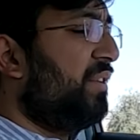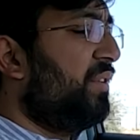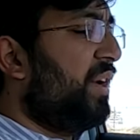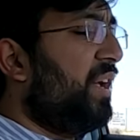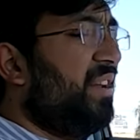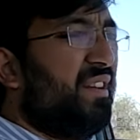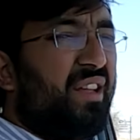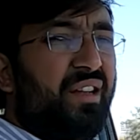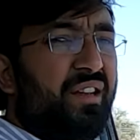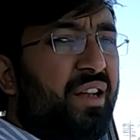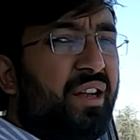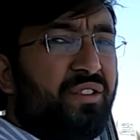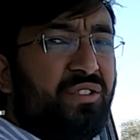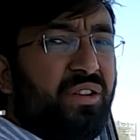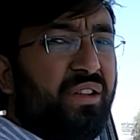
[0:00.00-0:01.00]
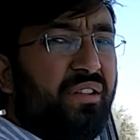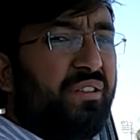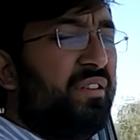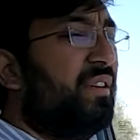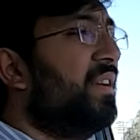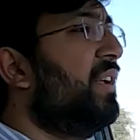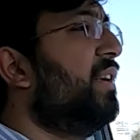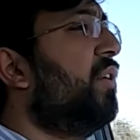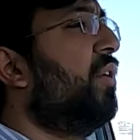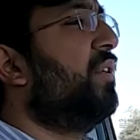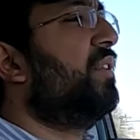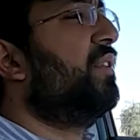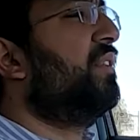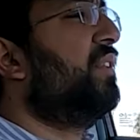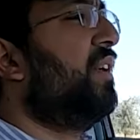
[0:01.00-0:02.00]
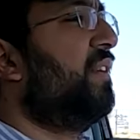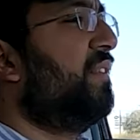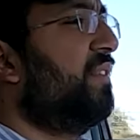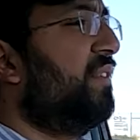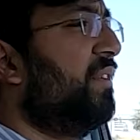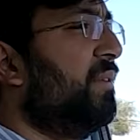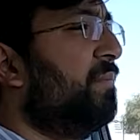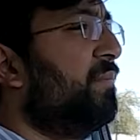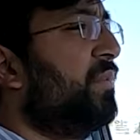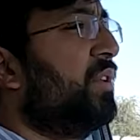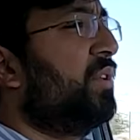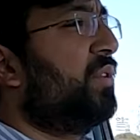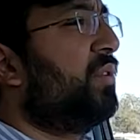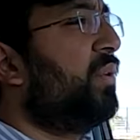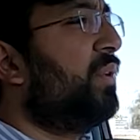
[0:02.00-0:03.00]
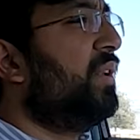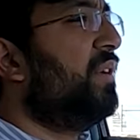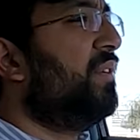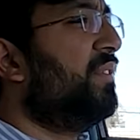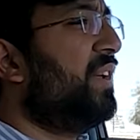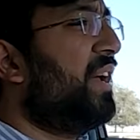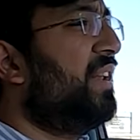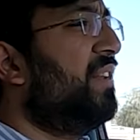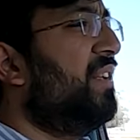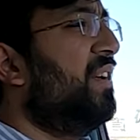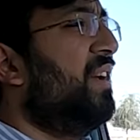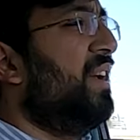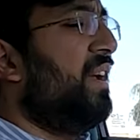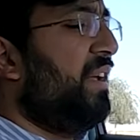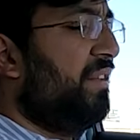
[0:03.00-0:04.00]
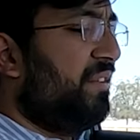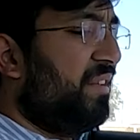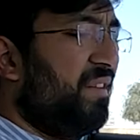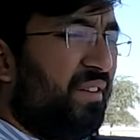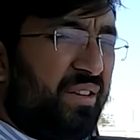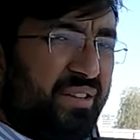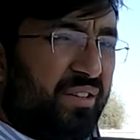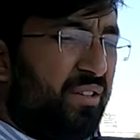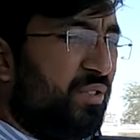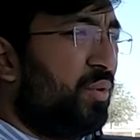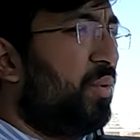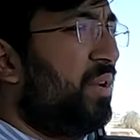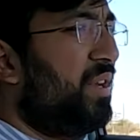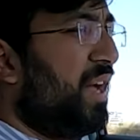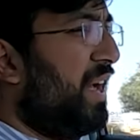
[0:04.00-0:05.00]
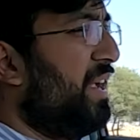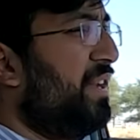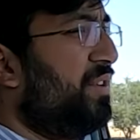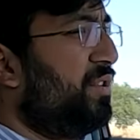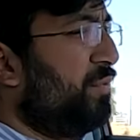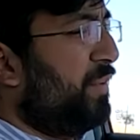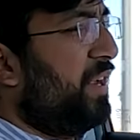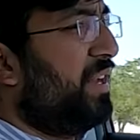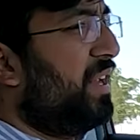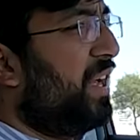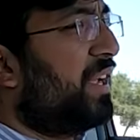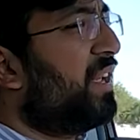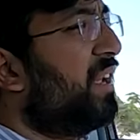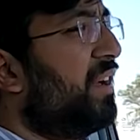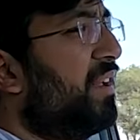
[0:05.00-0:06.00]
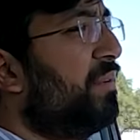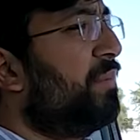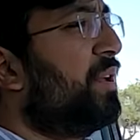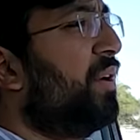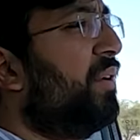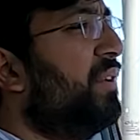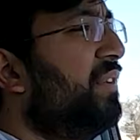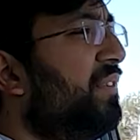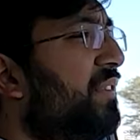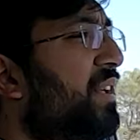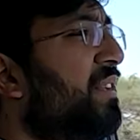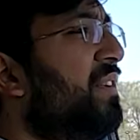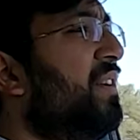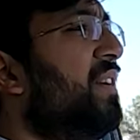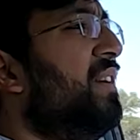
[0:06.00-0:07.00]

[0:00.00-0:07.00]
you get an electronic steering on this Koleos, and it's a little too light to my liking, I'll be honest. And